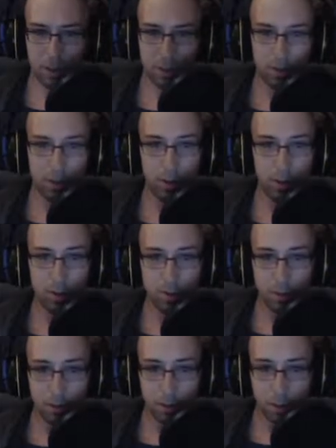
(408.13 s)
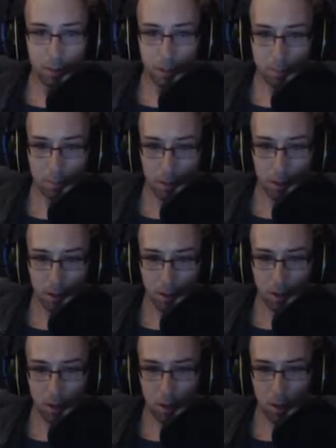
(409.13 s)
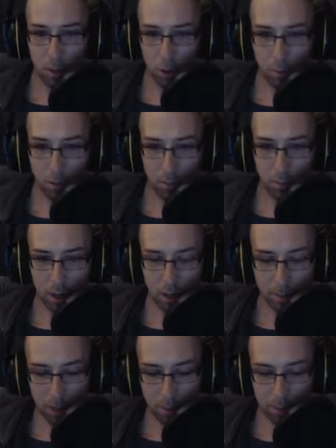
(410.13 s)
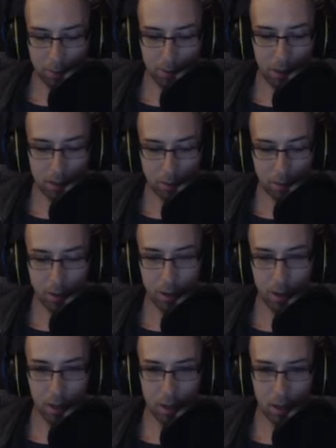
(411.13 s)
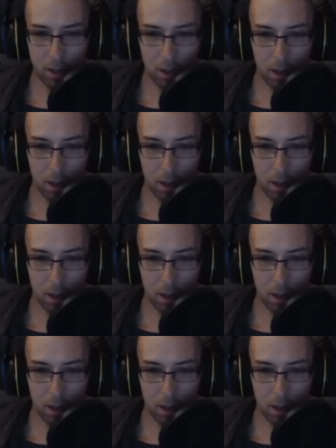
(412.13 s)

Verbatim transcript: so I know that I've already looted them. Open body pickup advanced repair kit.